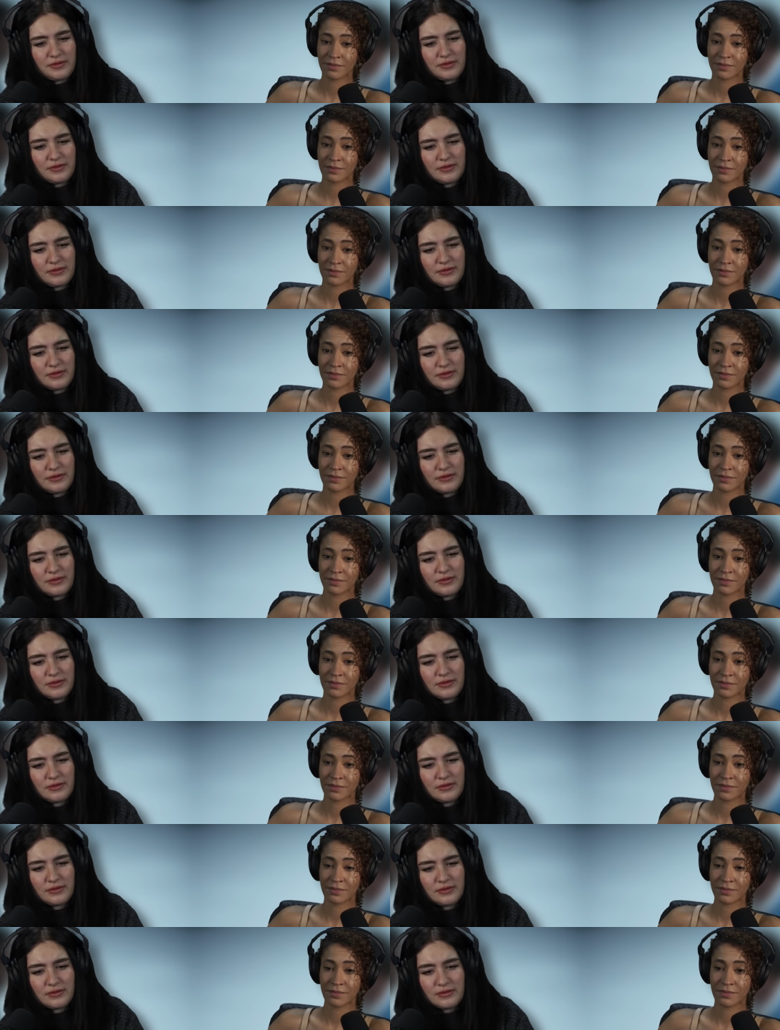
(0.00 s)

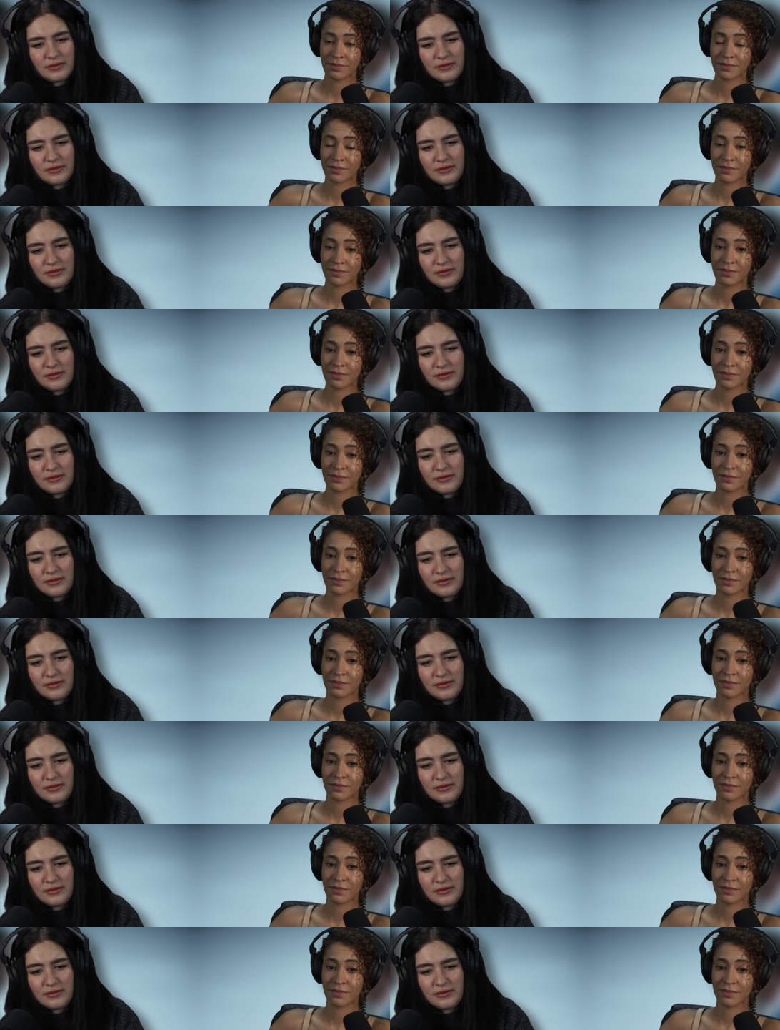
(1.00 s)
Nothing is said.